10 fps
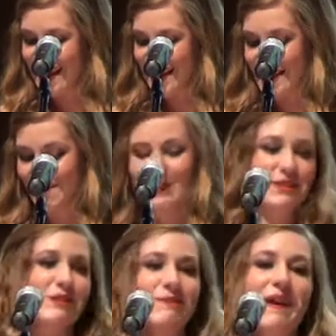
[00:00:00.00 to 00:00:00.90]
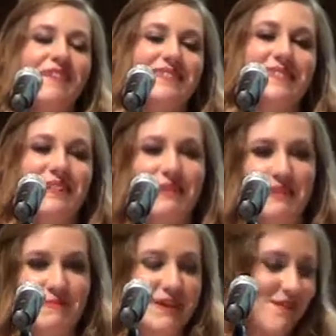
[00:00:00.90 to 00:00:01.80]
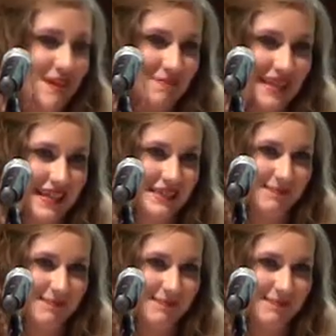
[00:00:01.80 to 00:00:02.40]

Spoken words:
and I'm so proud to call you my family.